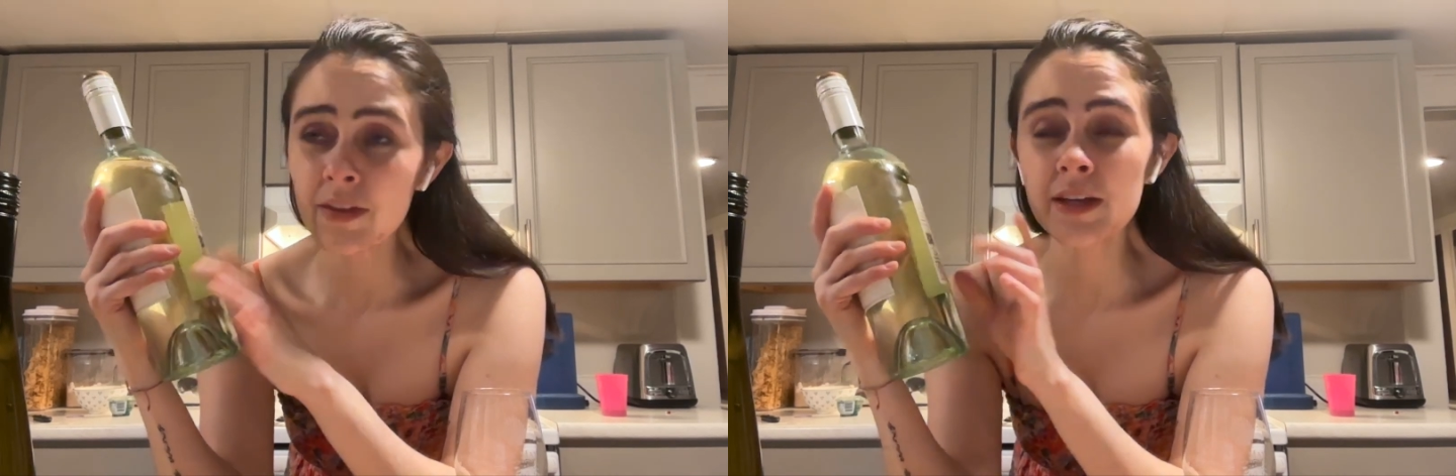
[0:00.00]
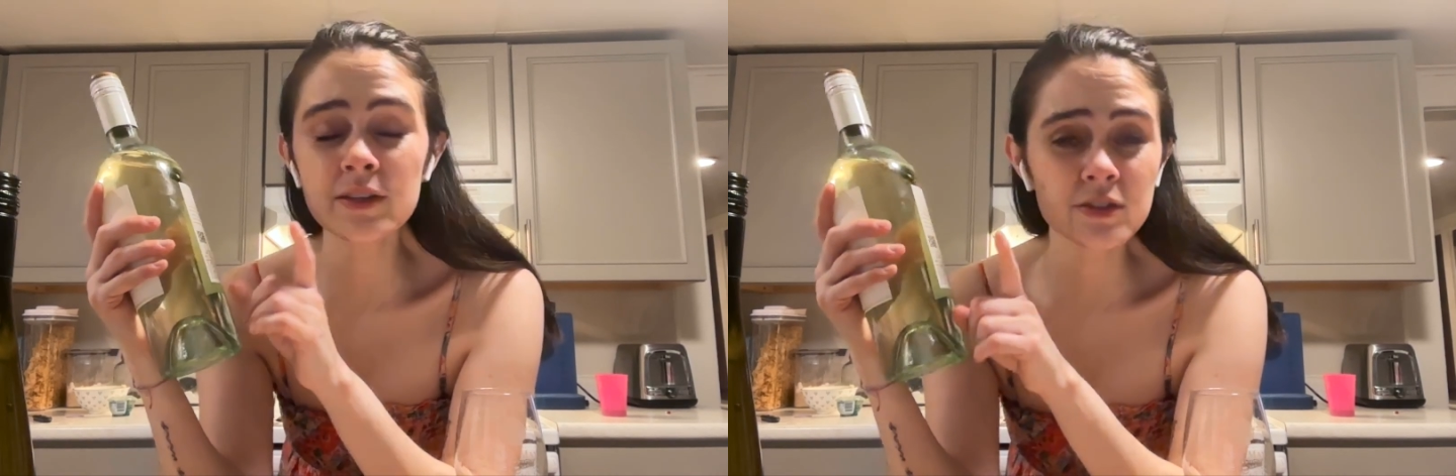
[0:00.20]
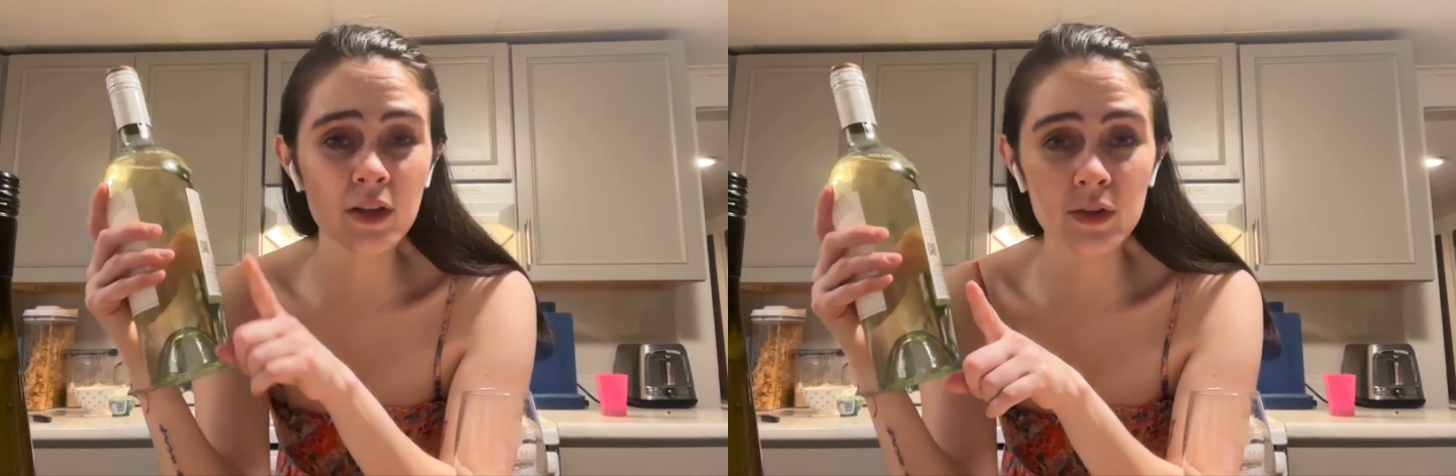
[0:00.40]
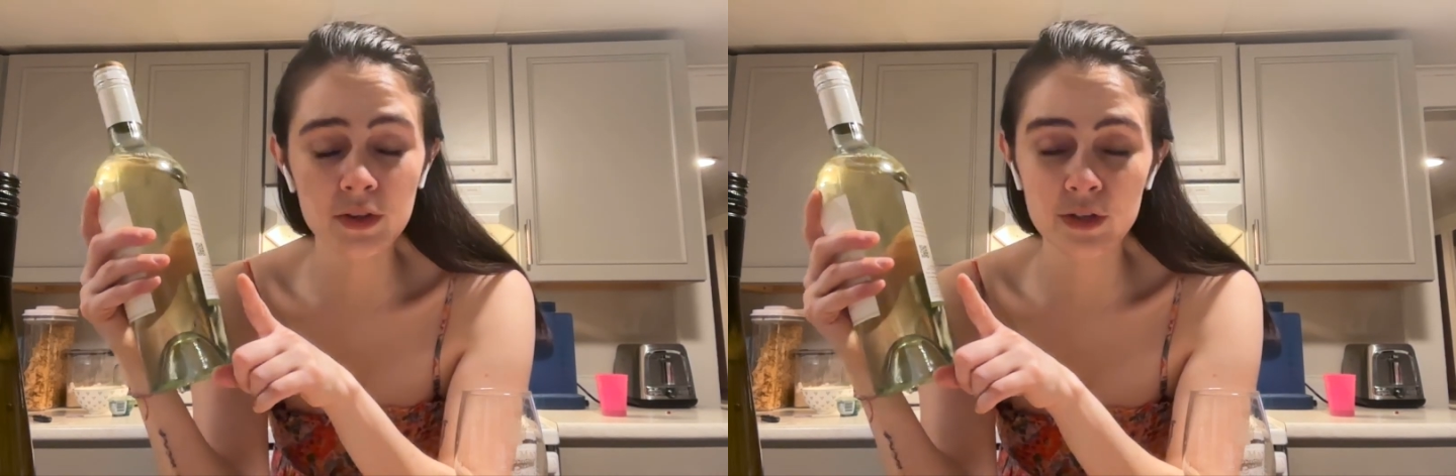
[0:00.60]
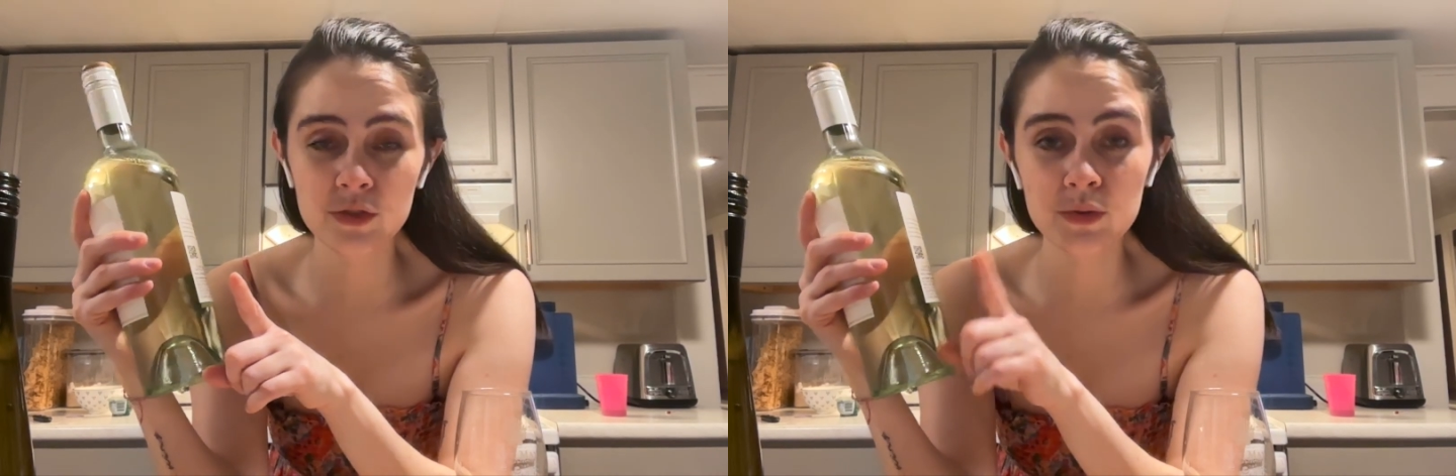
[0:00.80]
that here's the
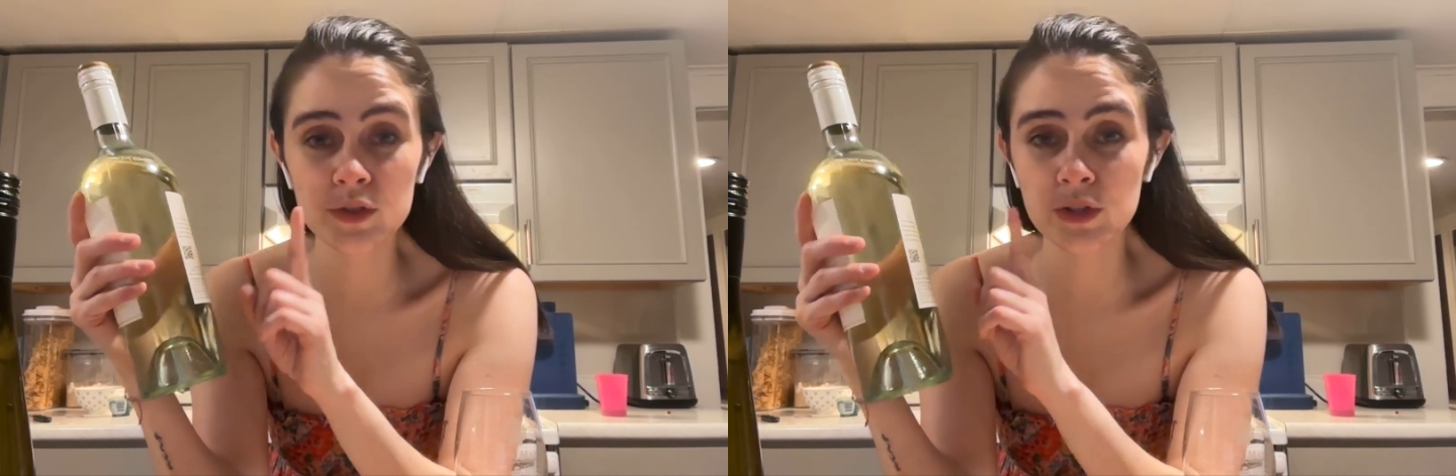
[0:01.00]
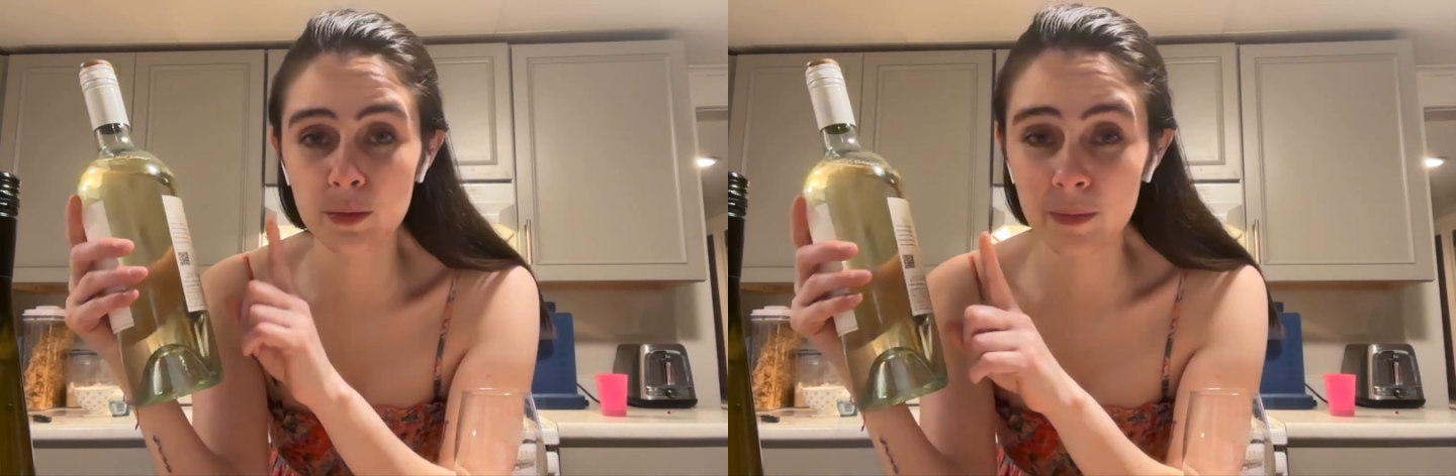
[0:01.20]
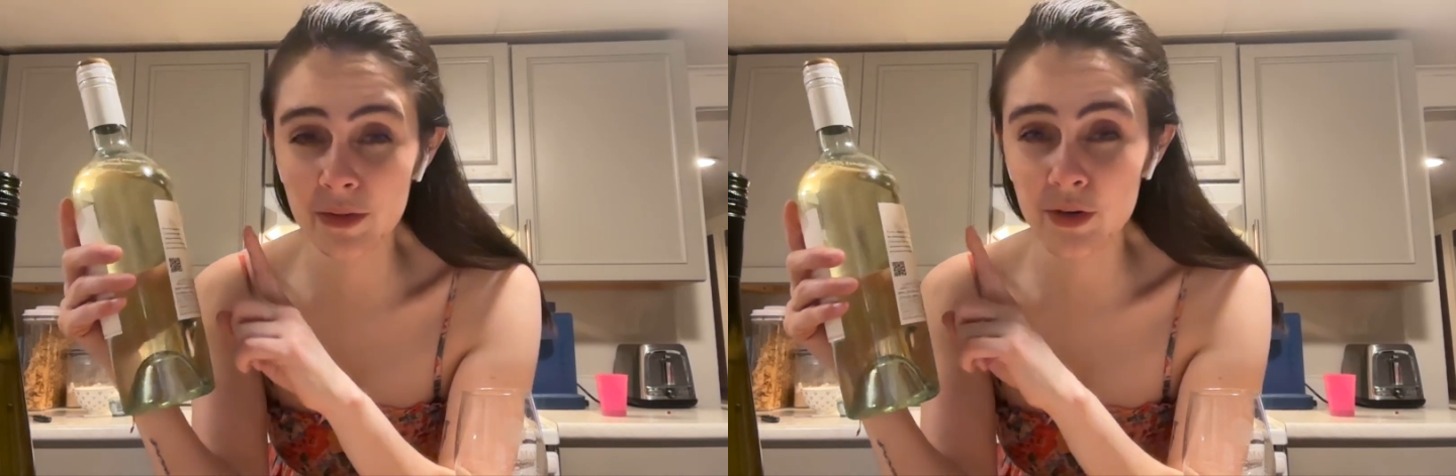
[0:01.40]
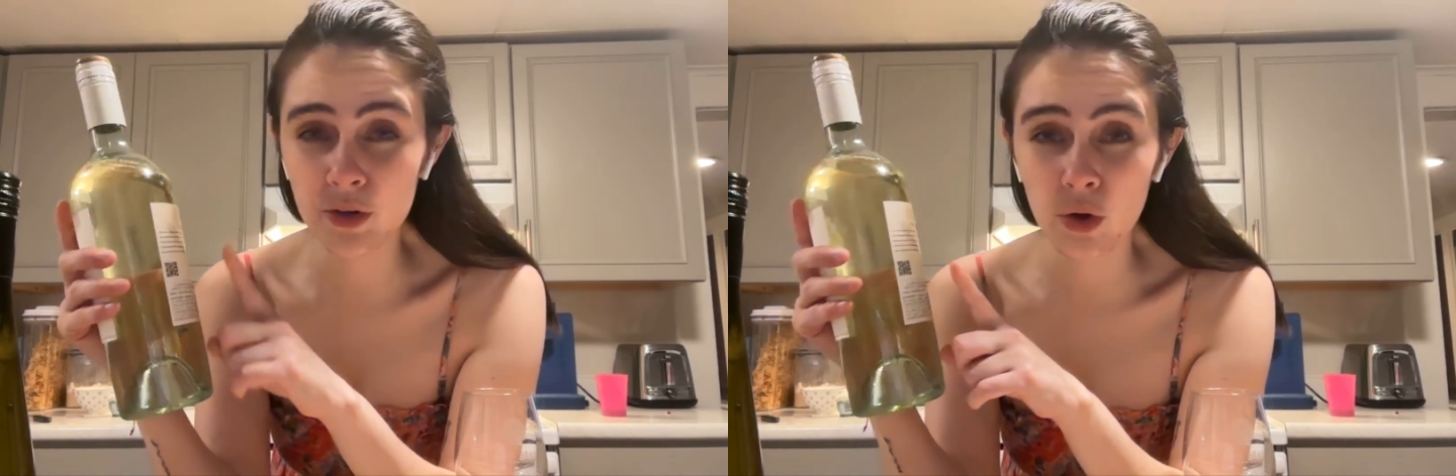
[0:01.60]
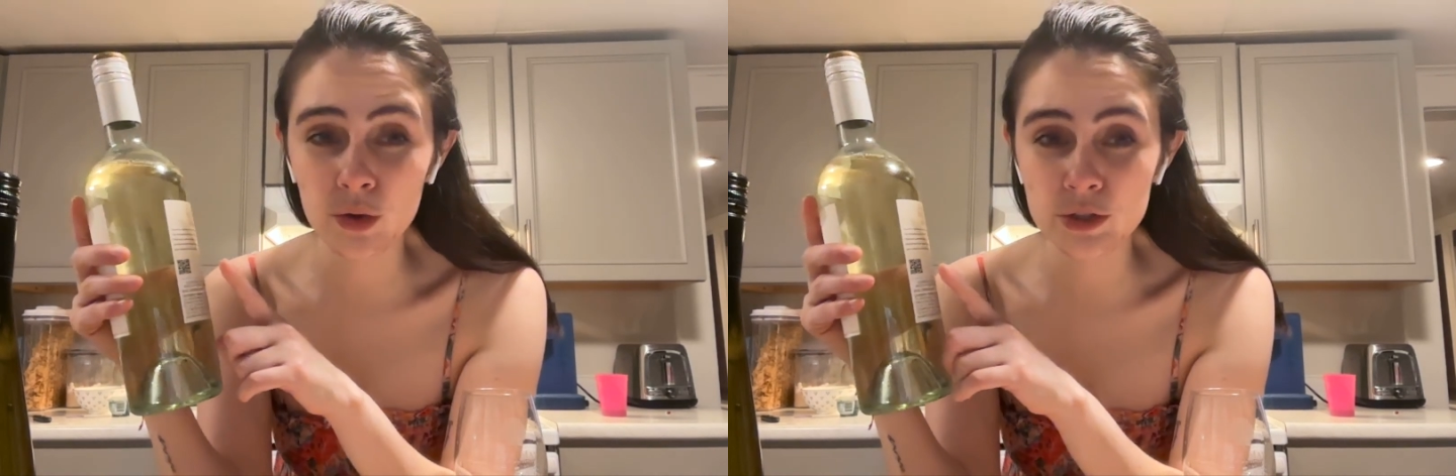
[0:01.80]
other thing, too, is that the men that
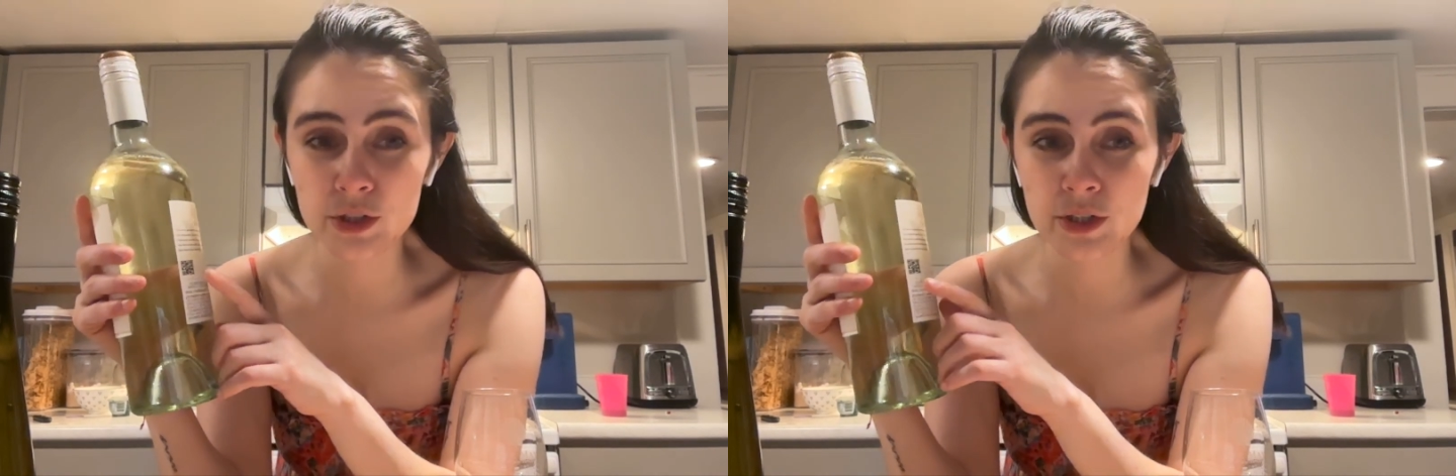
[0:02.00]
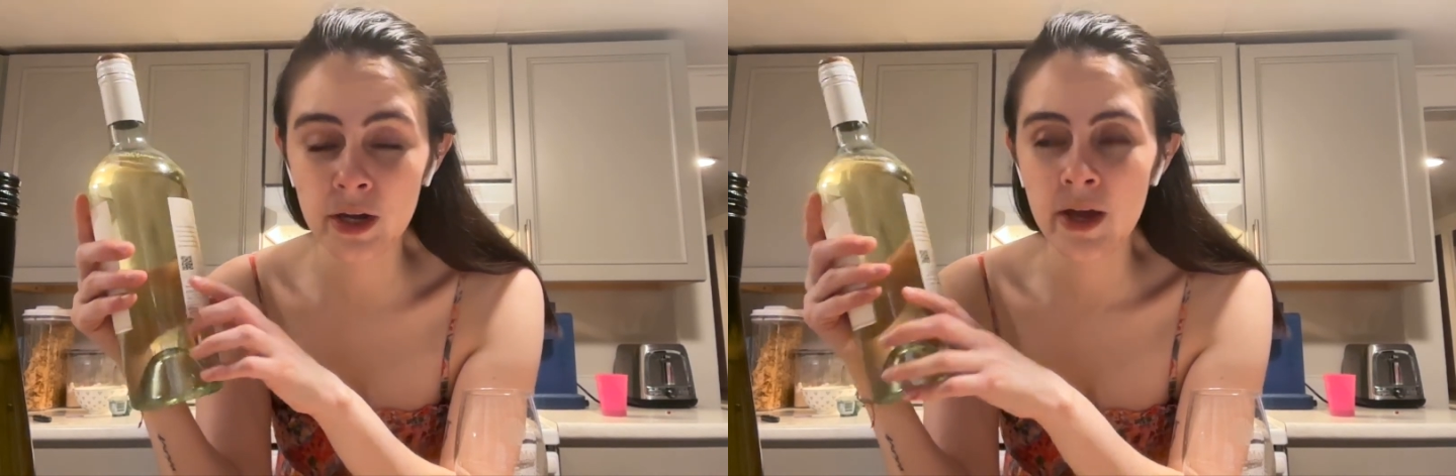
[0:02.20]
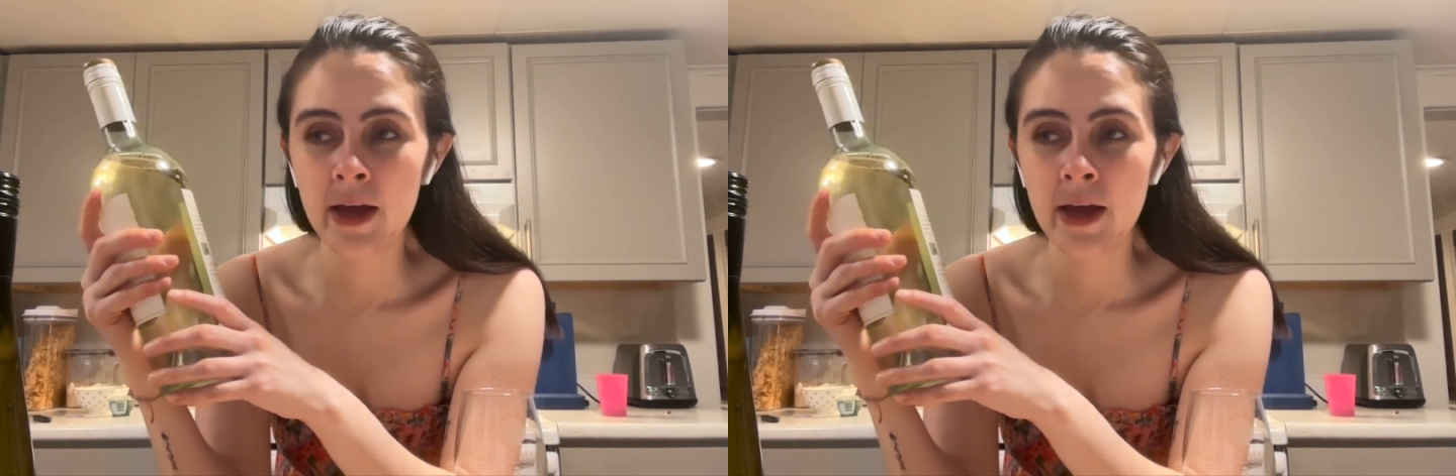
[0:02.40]
are cultured,